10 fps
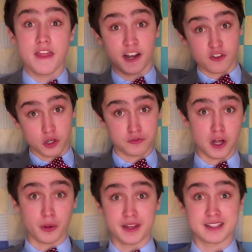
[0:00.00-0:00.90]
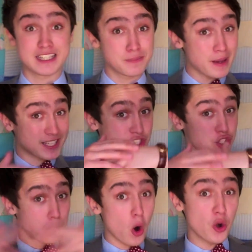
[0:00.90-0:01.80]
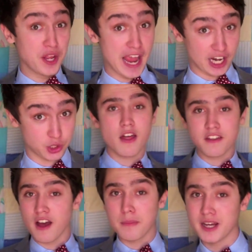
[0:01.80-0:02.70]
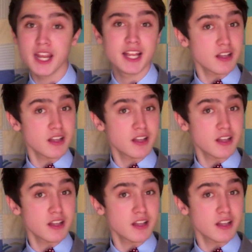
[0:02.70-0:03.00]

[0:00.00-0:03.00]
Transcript: Then of course following this is Best Supporting Actress. The nominees